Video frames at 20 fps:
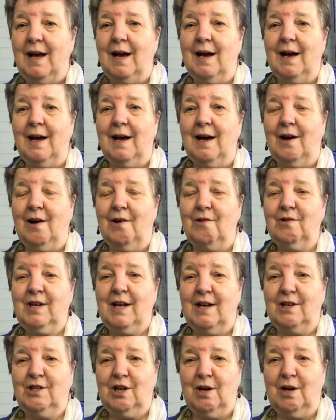uh, I'll
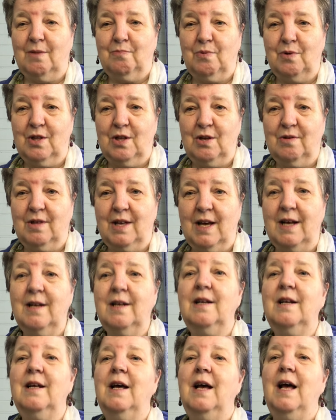catch up with you then.
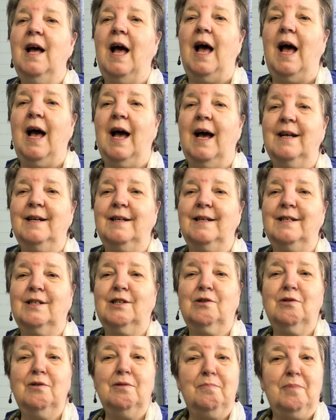And it's
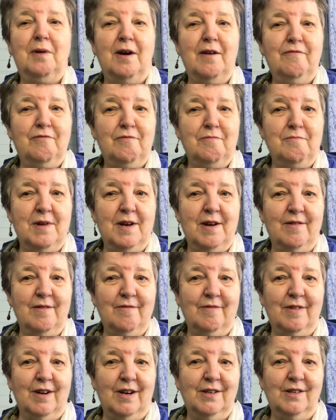goodbye from Mary
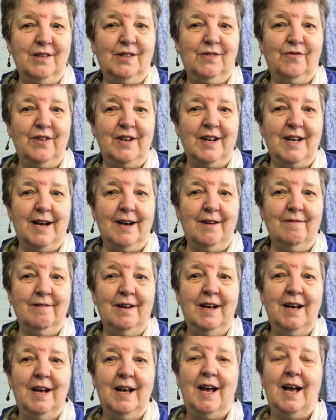Rose for now,
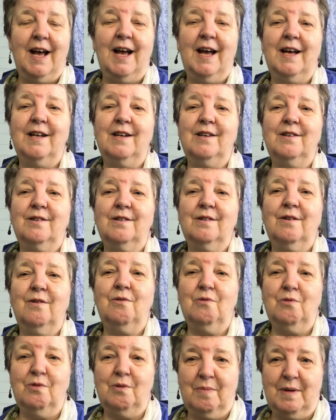and
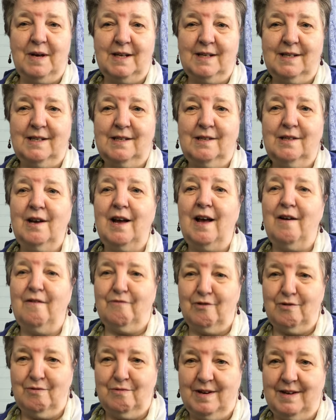all the best to
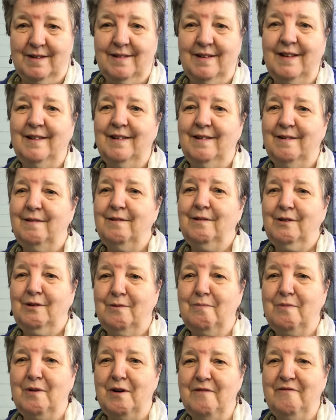everyone.
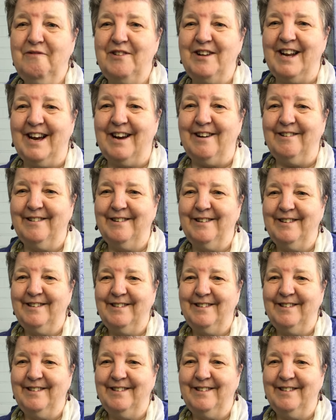Goodbye for now.